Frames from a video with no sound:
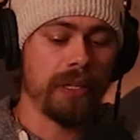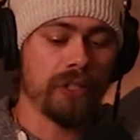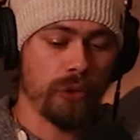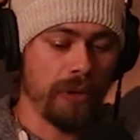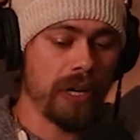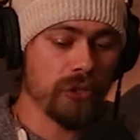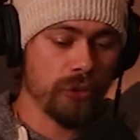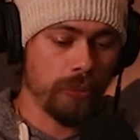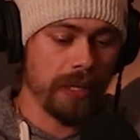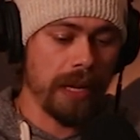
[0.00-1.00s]
It's
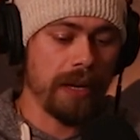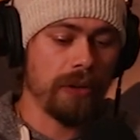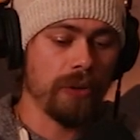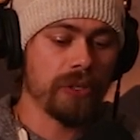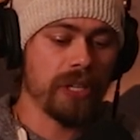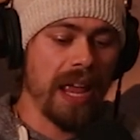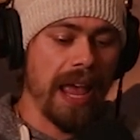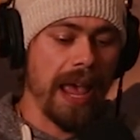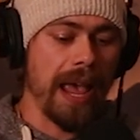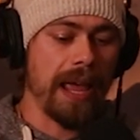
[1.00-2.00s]
320 acres,
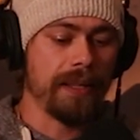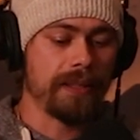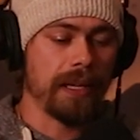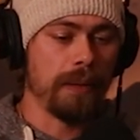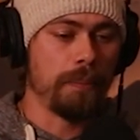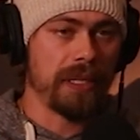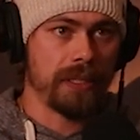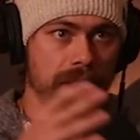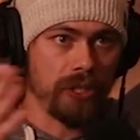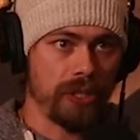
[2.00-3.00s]
and it's
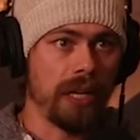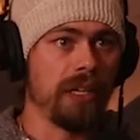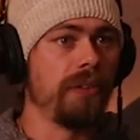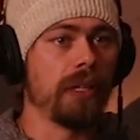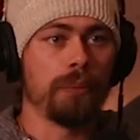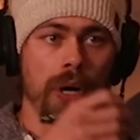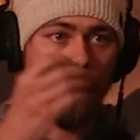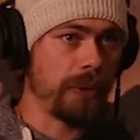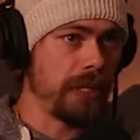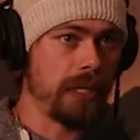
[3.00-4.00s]
basically just undeveloped
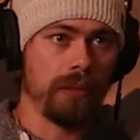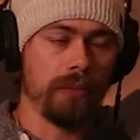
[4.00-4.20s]
property.